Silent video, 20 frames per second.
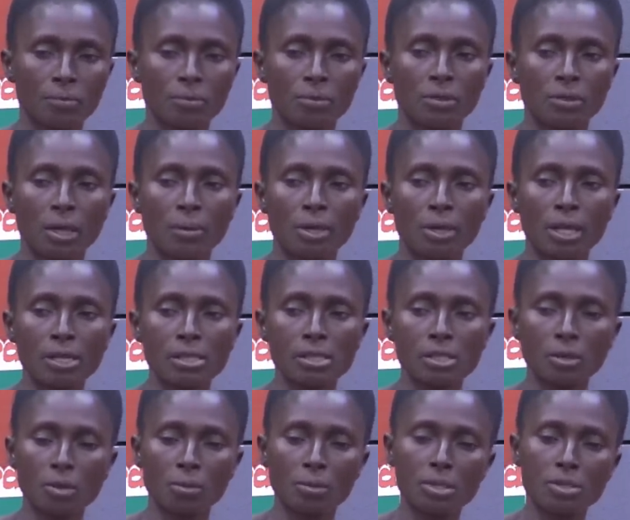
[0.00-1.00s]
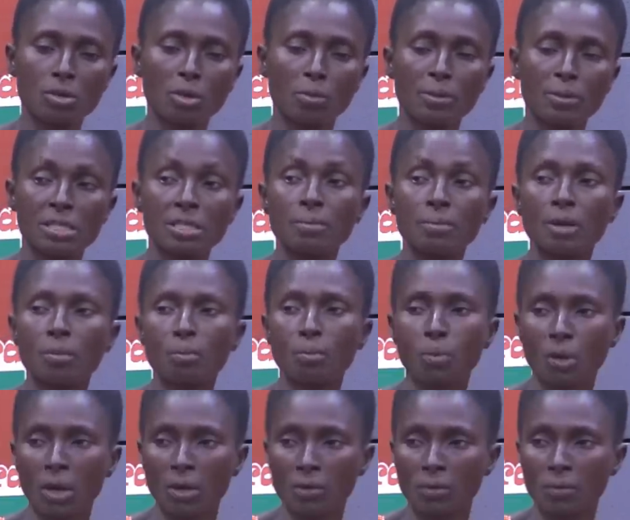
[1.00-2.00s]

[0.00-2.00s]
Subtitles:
Now, my answer will be so, Pesame Buono.